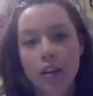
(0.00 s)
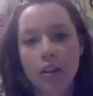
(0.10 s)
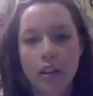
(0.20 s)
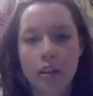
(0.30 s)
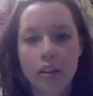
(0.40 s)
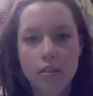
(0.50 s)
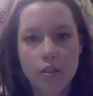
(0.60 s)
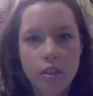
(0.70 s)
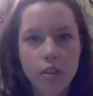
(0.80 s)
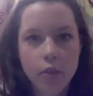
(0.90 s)
okay, so
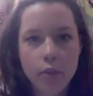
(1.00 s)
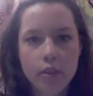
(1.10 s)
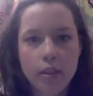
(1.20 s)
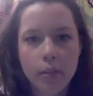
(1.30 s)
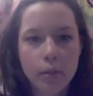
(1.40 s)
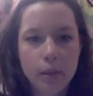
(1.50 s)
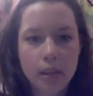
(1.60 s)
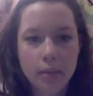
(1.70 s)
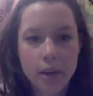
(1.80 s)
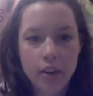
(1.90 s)
the ones that I'm going to be
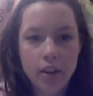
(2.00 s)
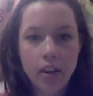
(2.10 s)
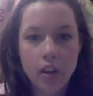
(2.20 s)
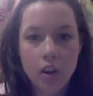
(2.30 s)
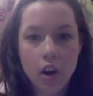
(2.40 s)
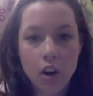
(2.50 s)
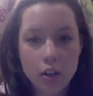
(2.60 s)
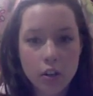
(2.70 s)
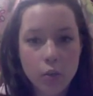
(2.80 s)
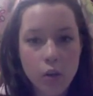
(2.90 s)
comparing are
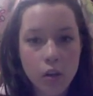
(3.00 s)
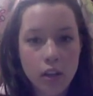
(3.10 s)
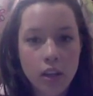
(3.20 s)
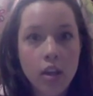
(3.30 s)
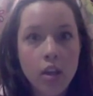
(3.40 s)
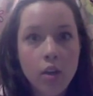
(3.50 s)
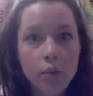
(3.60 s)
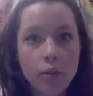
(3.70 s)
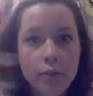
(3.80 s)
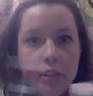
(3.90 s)
artist quality,
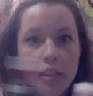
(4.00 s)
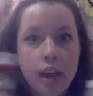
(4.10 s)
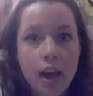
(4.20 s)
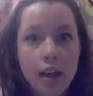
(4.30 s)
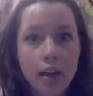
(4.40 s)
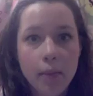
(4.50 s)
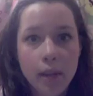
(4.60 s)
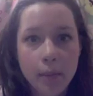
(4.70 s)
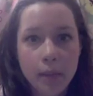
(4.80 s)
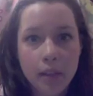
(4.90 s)
which means a higher
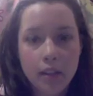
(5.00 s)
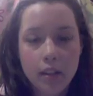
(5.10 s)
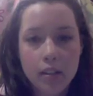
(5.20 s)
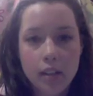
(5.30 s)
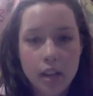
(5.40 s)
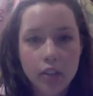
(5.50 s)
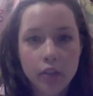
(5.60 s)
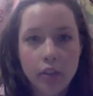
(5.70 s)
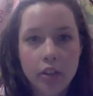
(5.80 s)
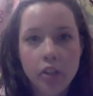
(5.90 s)
pigment
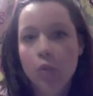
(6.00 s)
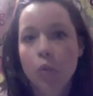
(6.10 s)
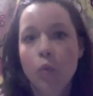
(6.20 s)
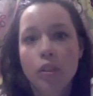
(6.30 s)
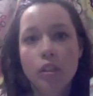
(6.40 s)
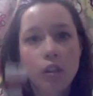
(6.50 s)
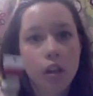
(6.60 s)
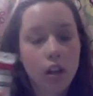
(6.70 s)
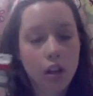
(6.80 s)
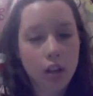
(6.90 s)
saturation, which
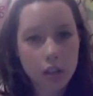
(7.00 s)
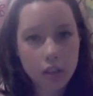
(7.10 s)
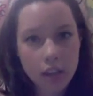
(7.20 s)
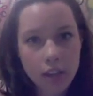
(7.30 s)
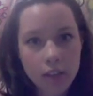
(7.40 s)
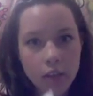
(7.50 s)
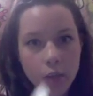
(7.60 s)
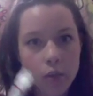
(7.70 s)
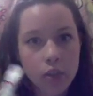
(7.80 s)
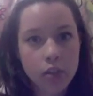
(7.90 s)

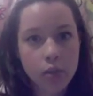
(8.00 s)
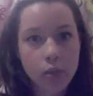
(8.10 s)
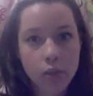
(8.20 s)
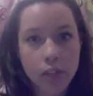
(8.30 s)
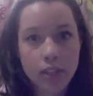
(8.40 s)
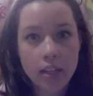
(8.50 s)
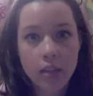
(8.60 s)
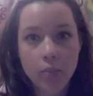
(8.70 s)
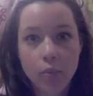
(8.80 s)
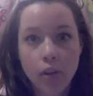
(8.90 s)
is reflected in the
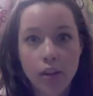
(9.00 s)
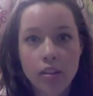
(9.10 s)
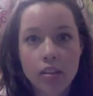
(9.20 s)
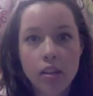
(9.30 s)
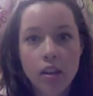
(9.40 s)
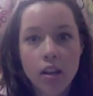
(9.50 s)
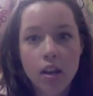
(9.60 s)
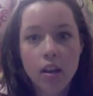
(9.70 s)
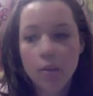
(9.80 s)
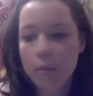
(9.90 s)
price.
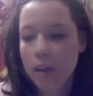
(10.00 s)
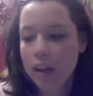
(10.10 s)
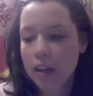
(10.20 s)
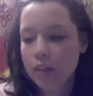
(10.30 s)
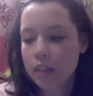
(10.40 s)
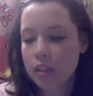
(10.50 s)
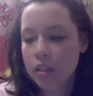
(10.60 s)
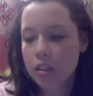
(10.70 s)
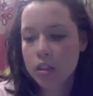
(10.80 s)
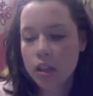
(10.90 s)
I
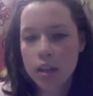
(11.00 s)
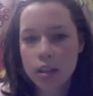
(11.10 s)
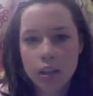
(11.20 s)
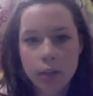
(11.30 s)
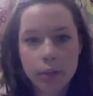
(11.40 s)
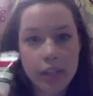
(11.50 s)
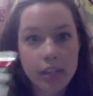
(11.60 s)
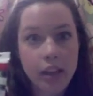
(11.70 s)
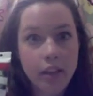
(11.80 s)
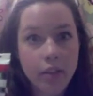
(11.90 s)
researched that Liquitex
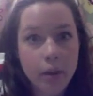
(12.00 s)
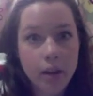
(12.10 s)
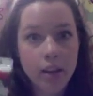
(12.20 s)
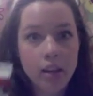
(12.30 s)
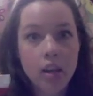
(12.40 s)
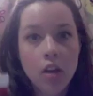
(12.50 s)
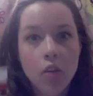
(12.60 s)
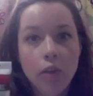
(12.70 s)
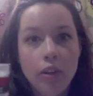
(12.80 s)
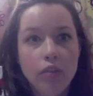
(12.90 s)
heavy body
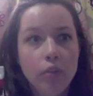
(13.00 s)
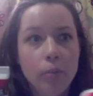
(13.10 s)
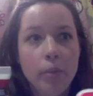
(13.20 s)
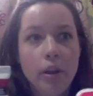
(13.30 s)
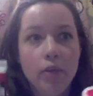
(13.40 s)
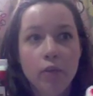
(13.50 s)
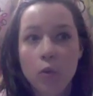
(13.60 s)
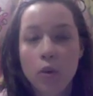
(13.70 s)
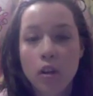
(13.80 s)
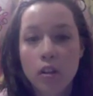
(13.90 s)
range from about
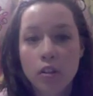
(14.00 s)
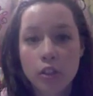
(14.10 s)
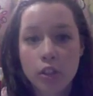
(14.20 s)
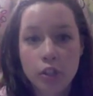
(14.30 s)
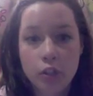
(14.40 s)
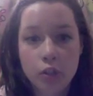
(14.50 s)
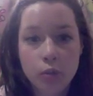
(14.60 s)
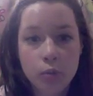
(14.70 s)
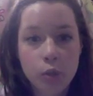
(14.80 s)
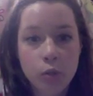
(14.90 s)
$4 a
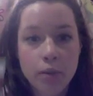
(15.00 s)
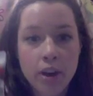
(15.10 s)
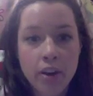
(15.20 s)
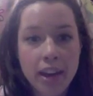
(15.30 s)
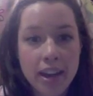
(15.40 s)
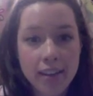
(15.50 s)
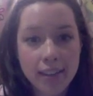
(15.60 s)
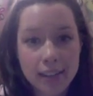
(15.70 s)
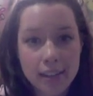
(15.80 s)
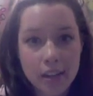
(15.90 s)
tube to about $8 or
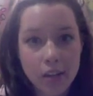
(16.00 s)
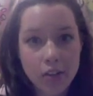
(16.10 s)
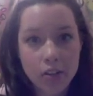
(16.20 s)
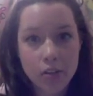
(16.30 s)
$9